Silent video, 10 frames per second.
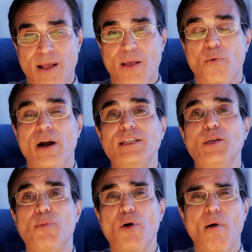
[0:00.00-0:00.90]
What is the
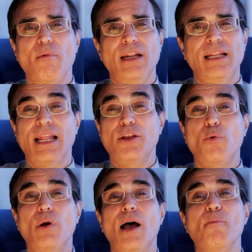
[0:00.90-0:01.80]
probability that you
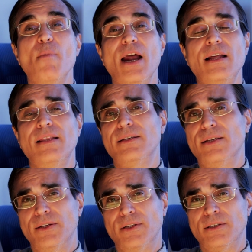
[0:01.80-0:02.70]
will have many
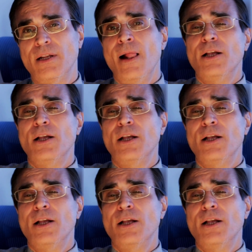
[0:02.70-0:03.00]
diseases?